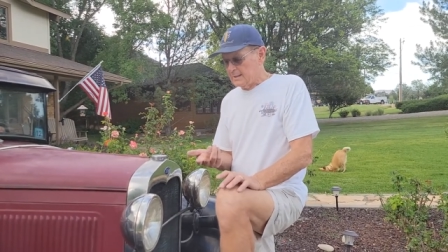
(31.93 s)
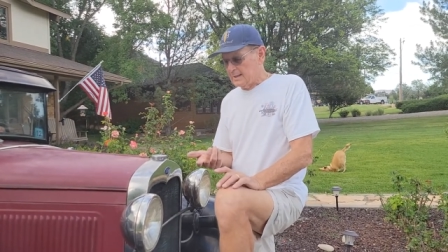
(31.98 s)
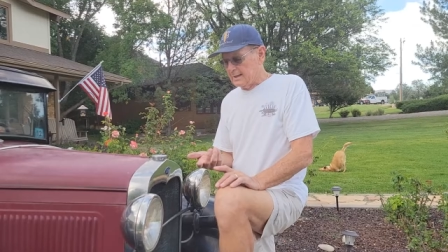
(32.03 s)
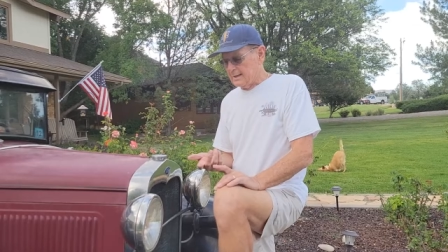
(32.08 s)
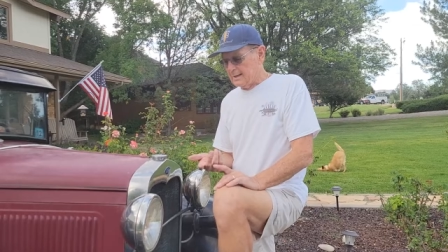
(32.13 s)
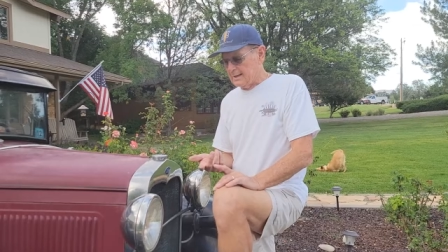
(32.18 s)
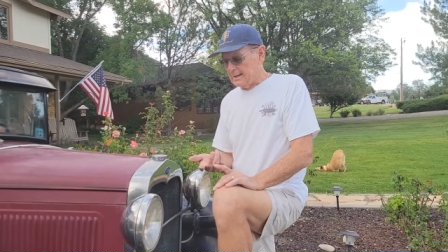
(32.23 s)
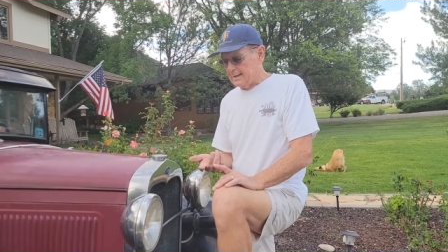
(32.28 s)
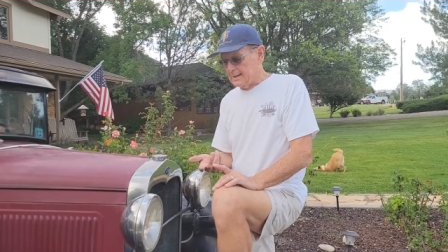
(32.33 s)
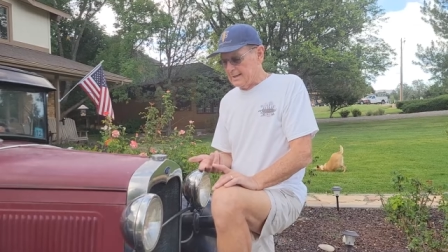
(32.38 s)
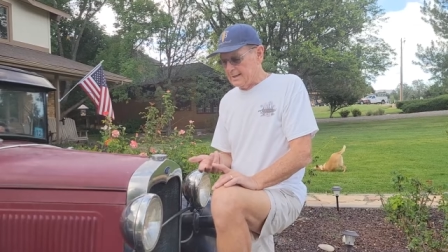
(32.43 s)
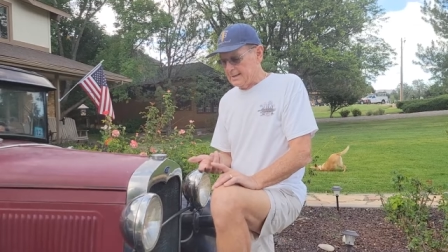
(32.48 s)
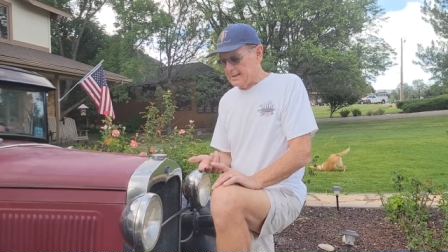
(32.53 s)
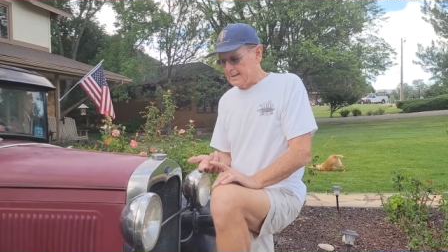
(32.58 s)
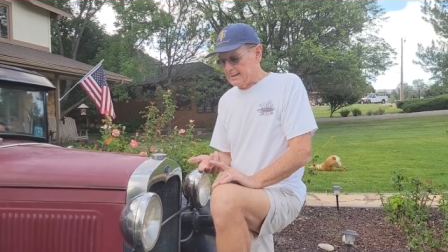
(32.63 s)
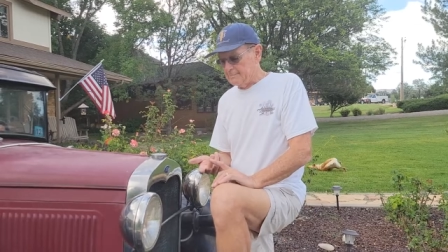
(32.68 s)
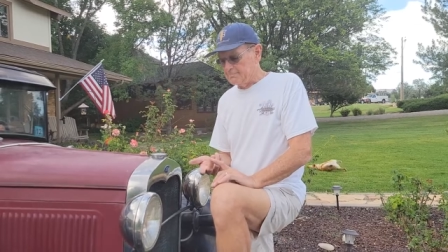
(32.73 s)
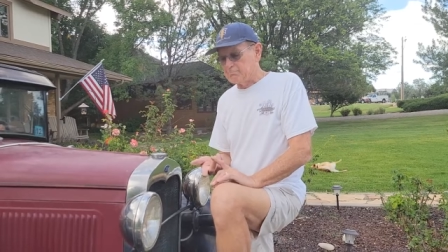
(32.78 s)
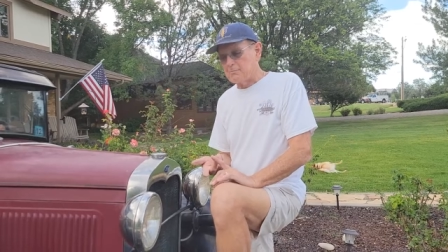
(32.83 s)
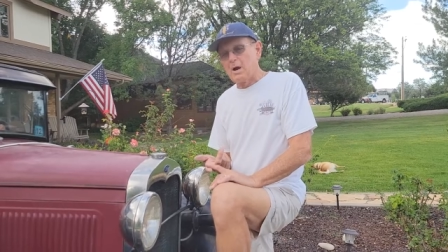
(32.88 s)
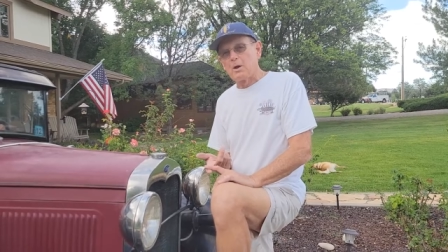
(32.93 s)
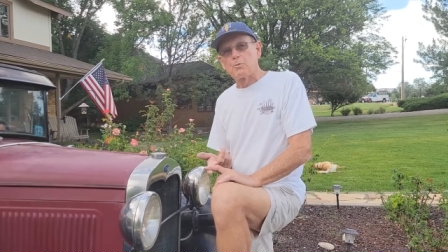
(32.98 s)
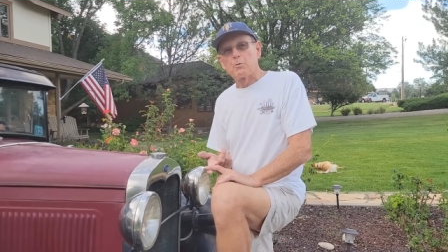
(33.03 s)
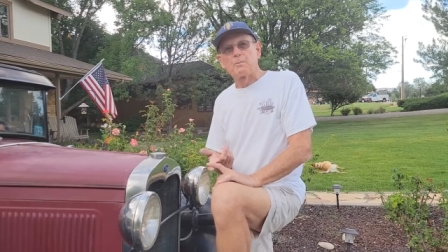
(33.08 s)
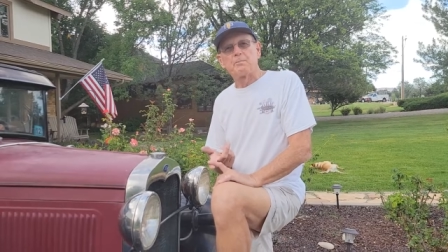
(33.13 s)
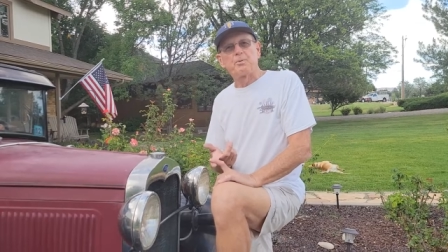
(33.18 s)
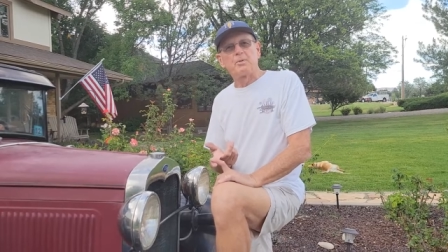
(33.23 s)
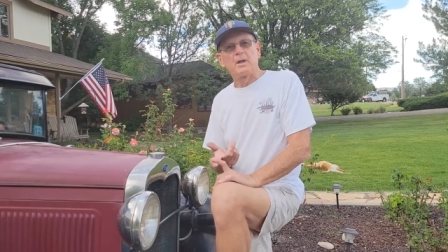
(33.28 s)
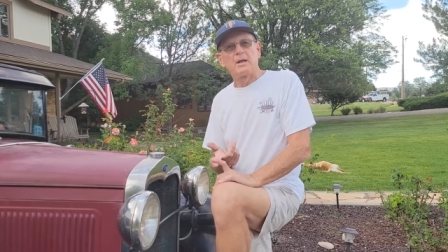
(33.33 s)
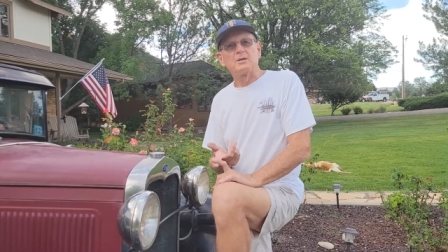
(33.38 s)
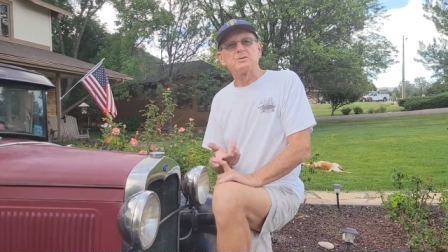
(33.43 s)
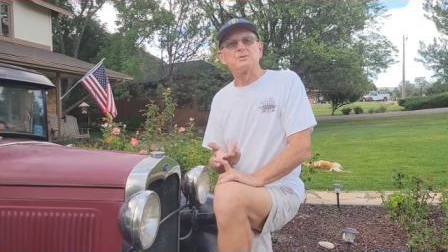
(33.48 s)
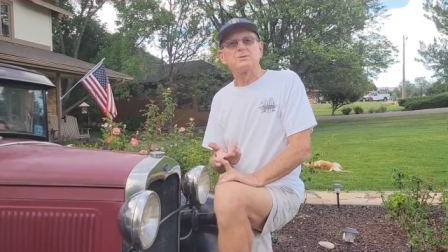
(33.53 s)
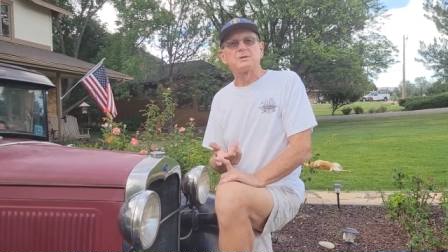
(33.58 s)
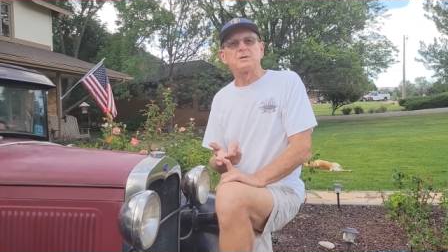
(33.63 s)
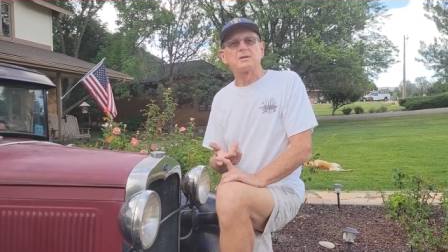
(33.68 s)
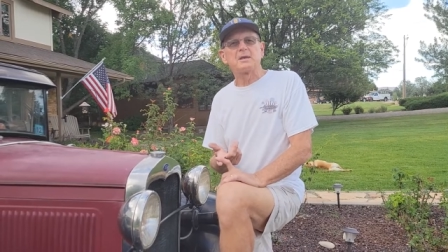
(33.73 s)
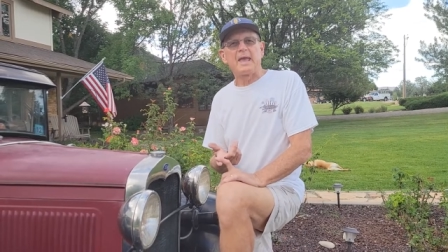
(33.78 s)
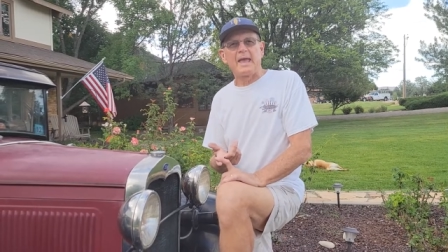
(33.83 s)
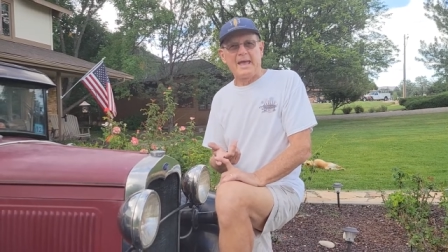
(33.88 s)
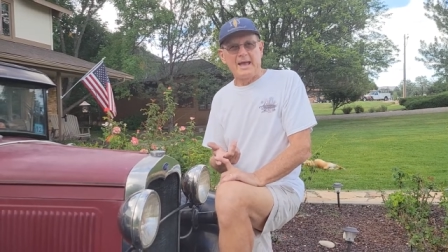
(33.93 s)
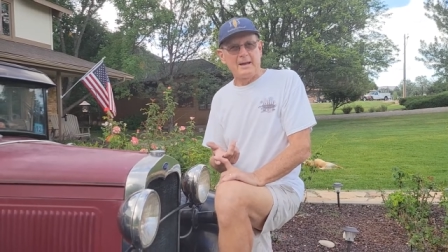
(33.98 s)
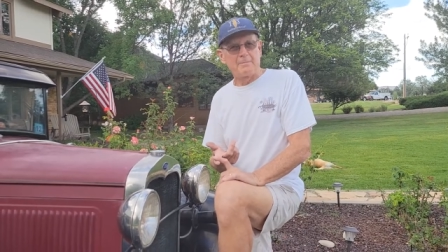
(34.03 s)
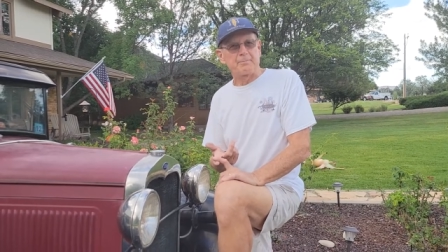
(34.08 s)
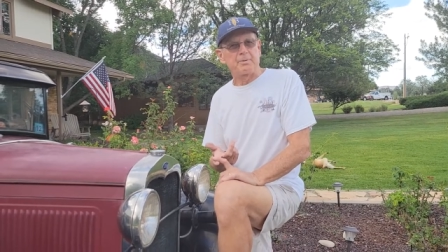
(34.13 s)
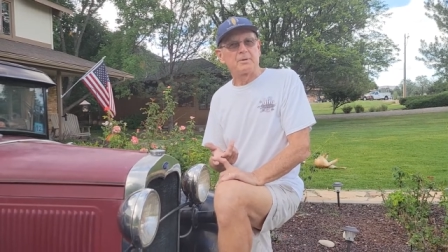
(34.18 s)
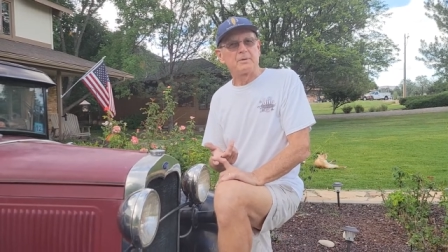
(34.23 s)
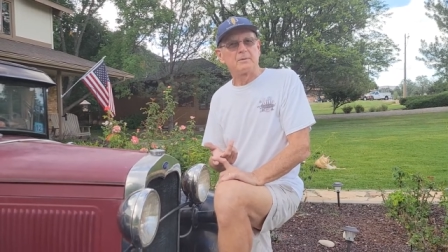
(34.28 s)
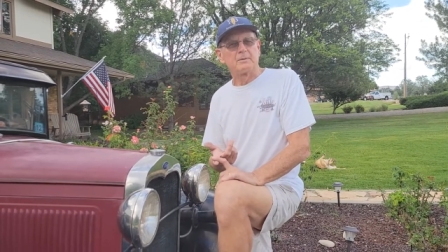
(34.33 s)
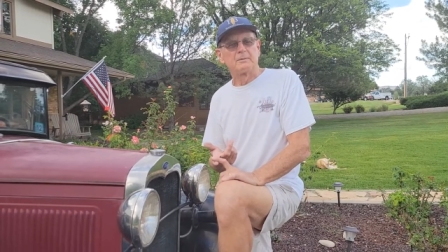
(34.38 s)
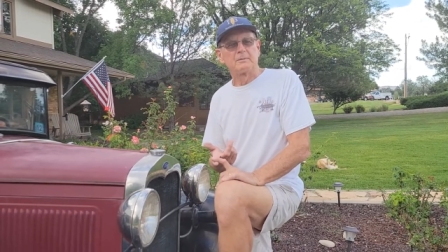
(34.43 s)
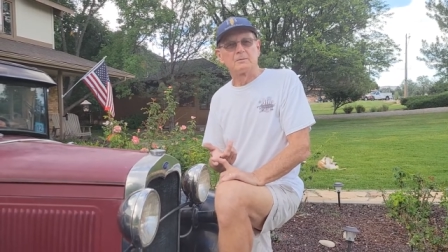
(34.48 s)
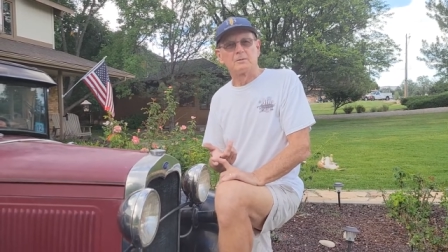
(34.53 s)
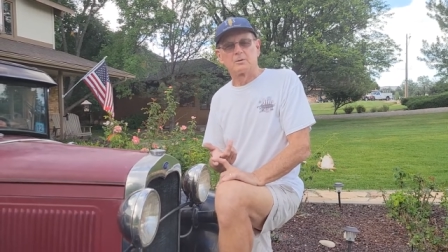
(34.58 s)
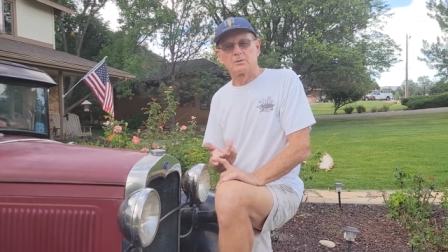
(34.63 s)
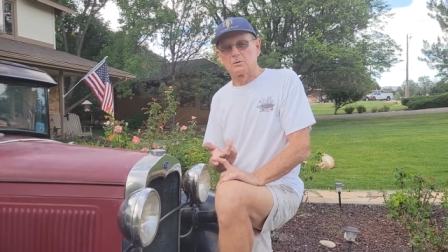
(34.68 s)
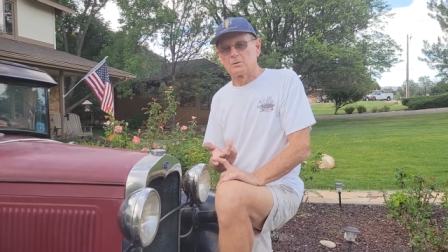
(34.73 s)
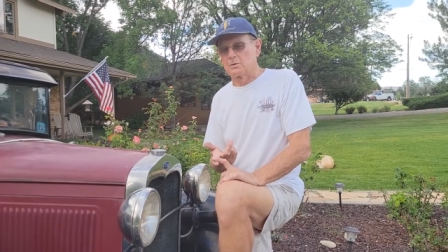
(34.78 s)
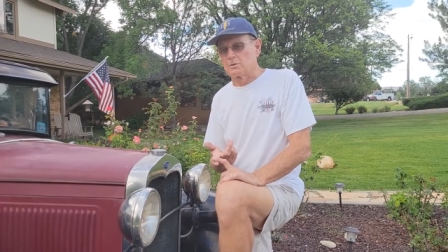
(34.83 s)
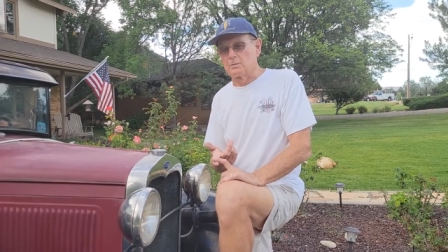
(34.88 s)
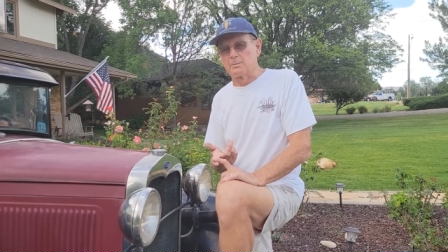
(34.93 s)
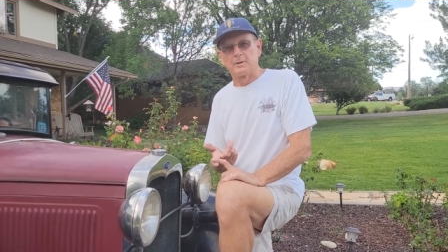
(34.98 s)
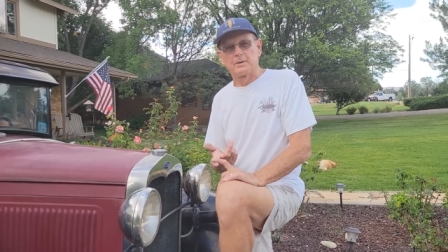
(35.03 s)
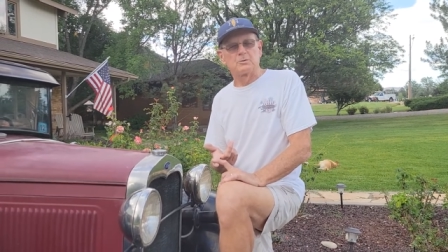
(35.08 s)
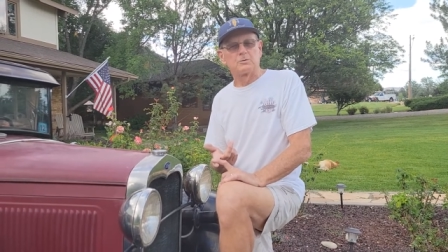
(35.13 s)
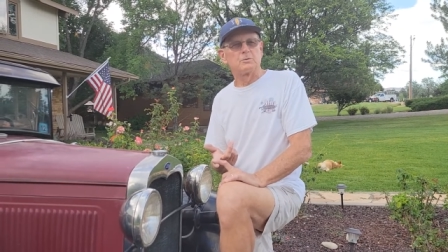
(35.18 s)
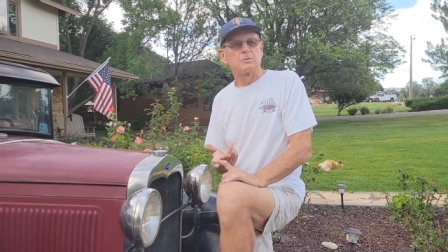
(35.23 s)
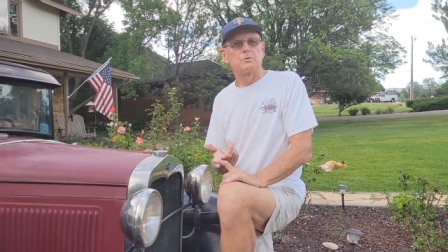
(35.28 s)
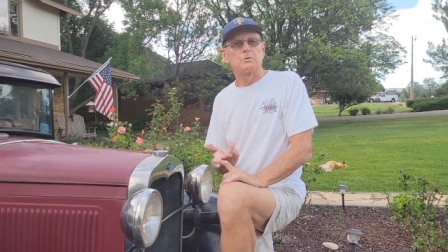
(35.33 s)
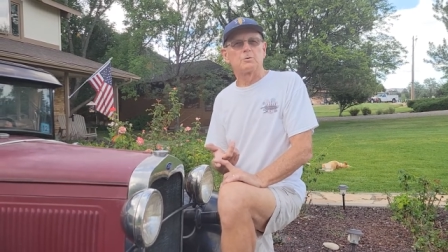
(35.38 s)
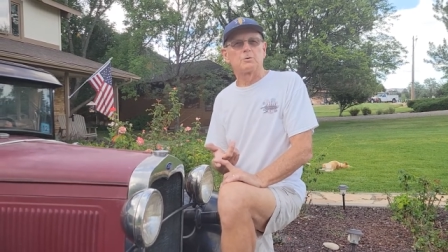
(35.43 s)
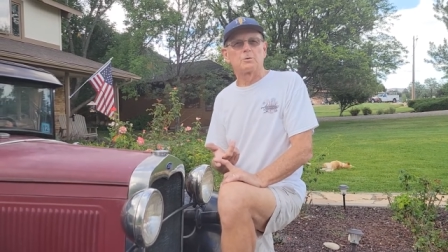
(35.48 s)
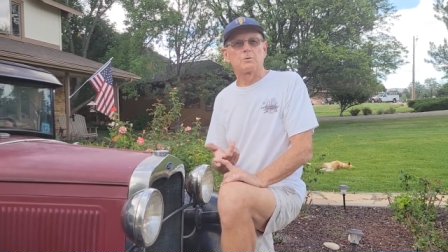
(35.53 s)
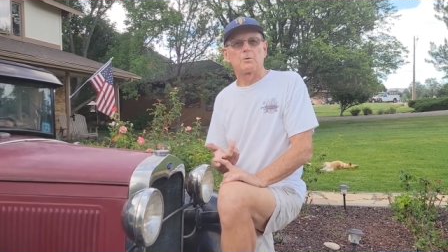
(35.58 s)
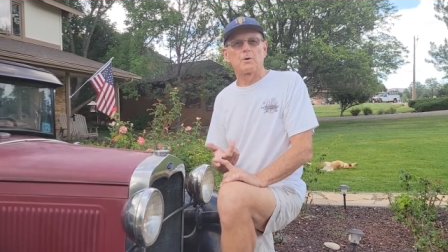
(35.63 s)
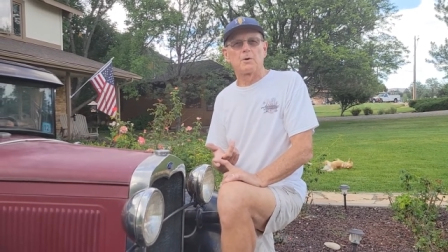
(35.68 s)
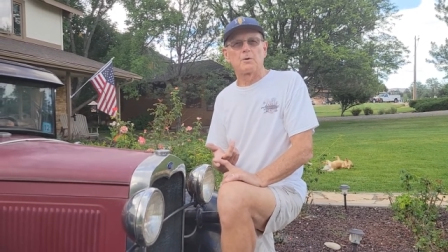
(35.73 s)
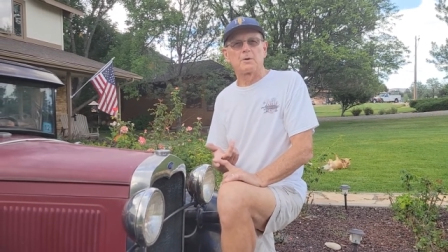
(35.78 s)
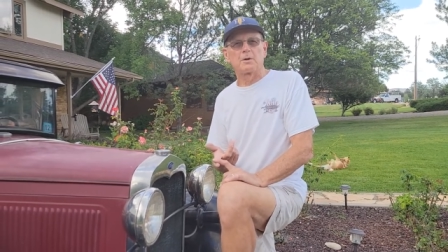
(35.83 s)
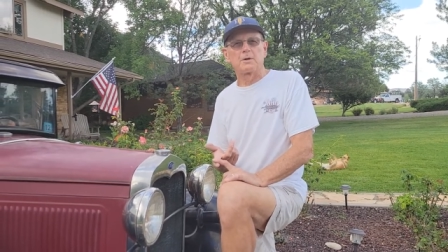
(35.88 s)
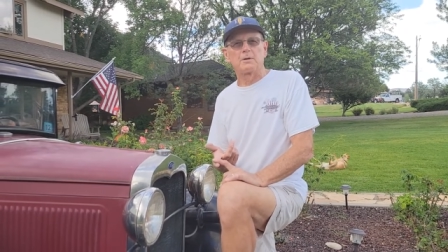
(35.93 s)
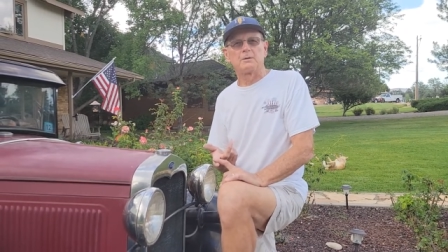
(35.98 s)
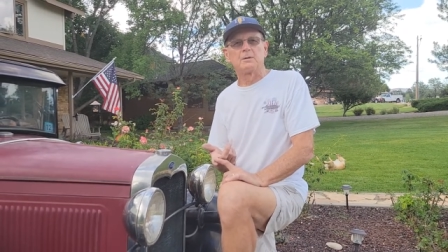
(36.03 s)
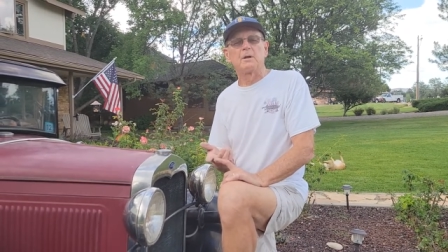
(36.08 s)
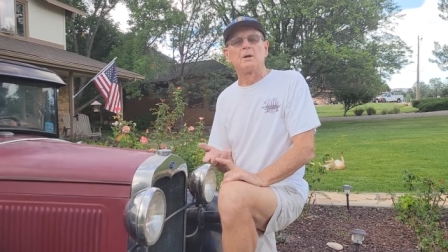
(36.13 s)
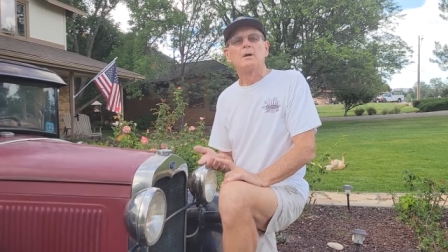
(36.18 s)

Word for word: Um, I replaced the cap looked a little bit too corroded.